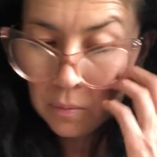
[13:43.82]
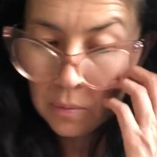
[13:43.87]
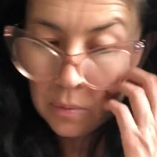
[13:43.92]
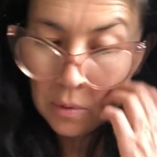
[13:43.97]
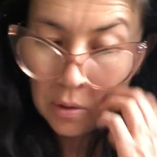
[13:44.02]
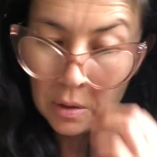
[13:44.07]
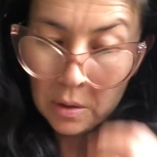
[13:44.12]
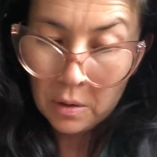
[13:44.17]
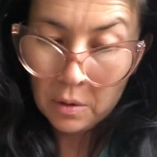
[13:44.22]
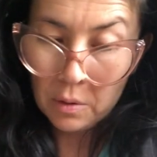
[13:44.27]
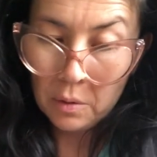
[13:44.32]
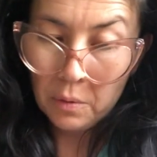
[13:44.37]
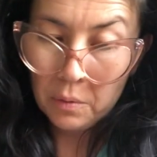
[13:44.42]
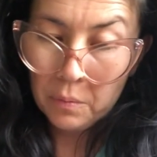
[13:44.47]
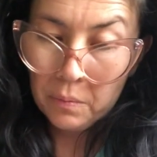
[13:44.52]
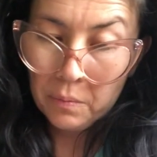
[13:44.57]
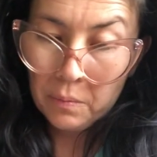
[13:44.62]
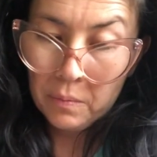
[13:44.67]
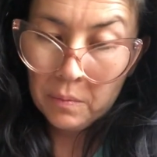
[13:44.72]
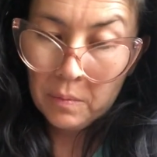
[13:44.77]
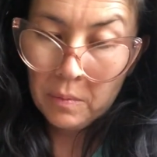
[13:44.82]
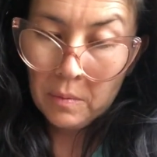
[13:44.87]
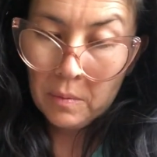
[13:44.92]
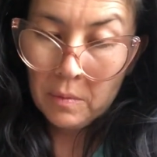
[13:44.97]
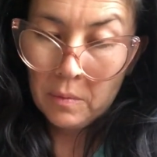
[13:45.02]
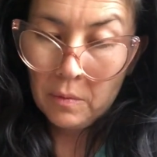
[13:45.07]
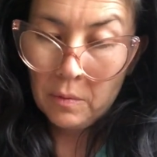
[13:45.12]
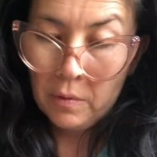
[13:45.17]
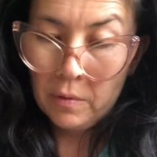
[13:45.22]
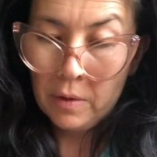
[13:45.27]
so
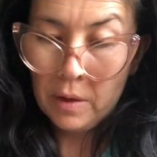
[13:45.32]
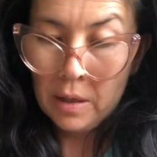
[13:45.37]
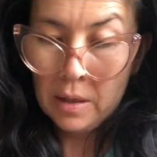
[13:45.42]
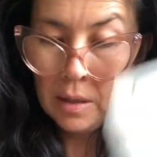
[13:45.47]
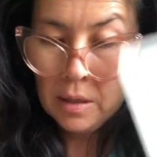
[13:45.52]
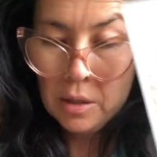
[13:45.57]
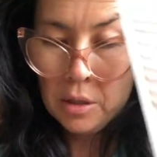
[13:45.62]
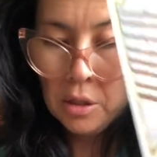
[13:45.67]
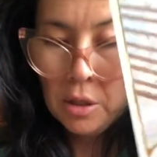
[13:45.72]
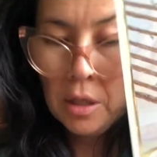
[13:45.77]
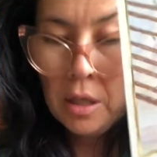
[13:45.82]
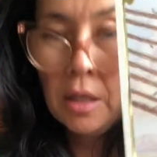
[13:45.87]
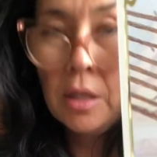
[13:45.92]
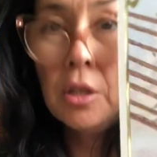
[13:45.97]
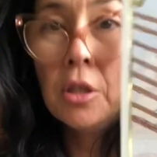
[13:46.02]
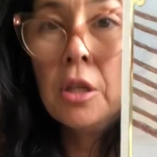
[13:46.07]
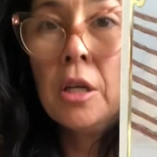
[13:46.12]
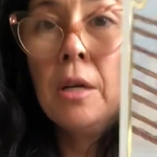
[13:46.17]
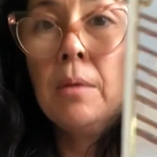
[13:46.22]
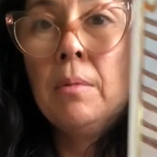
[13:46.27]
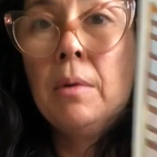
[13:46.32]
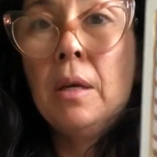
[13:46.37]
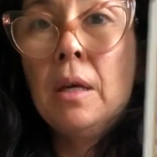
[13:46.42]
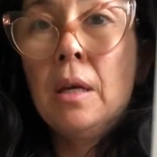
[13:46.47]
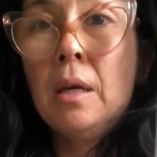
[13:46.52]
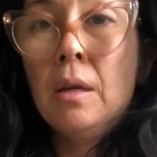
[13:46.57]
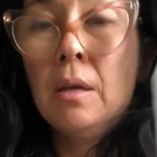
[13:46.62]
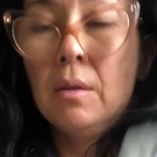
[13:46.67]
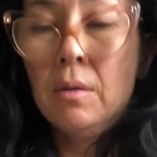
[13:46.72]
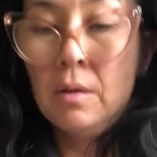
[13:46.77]
we've got this change coming
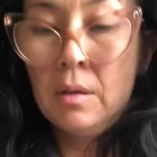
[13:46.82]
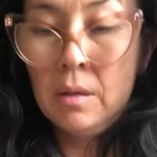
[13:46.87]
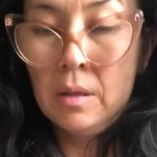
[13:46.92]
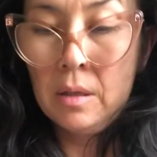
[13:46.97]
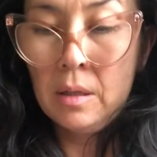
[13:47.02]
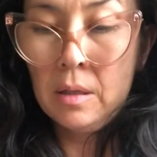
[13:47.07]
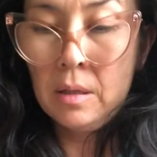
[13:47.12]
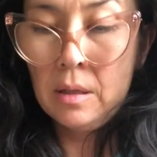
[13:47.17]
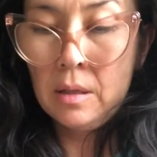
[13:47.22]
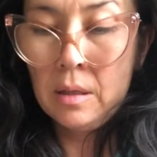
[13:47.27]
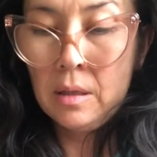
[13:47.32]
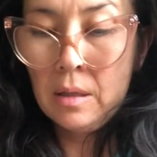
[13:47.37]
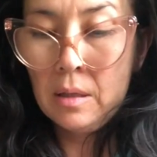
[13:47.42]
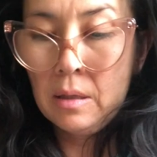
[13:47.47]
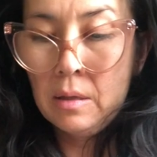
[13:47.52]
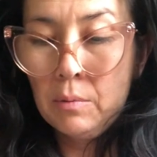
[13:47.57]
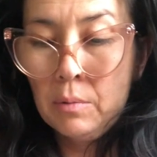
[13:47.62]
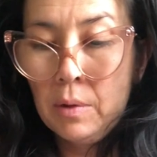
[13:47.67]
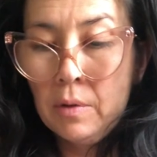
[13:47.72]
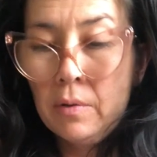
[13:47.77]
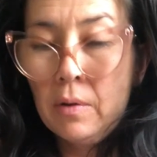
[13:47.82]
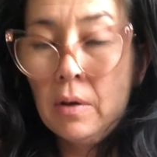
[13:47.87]
in. We've